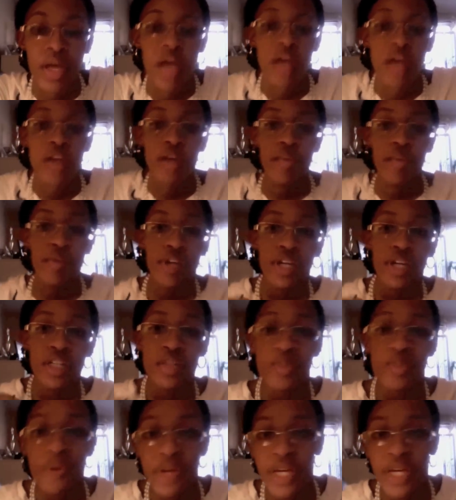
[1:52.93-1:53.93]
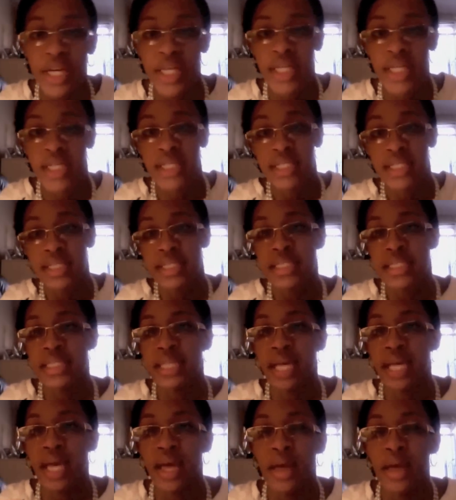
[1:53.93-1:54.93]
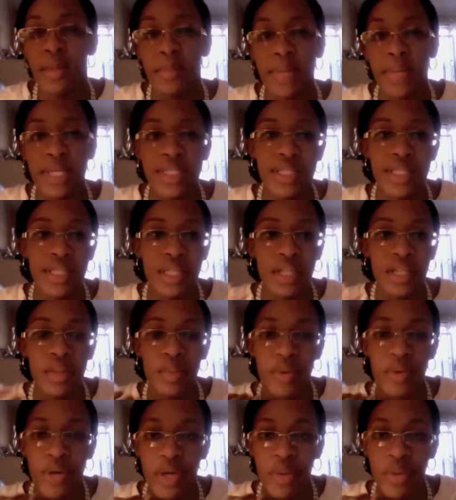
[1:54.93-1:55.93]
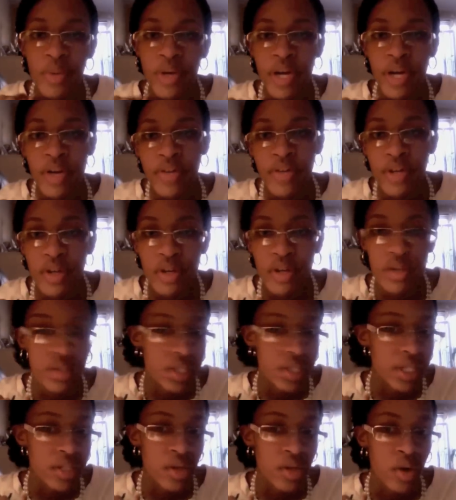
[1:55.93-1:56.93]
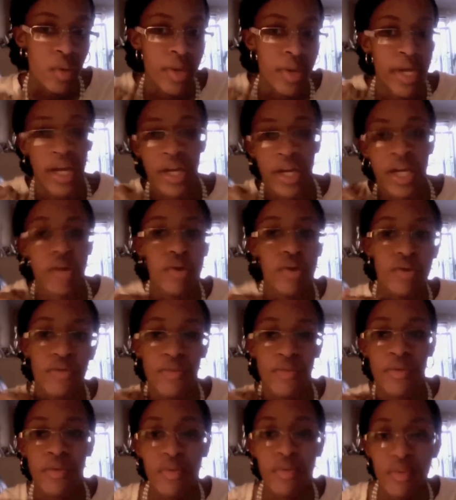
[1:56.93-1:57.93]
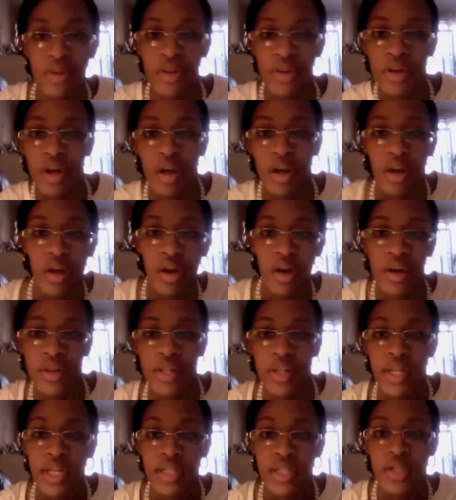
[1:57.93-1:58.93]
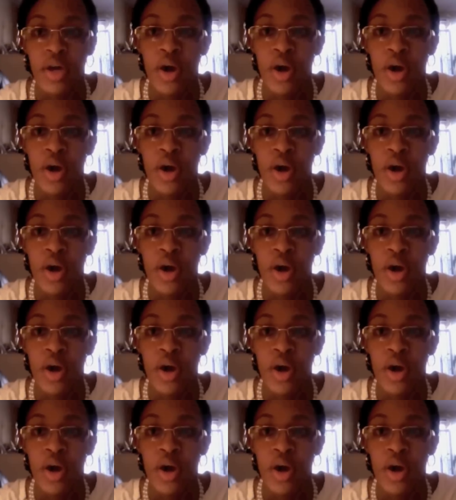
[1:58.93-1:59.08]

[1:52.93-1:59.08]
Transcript: Your breakage point is basically the point where every girl says, oh, my hair can grow longer than this,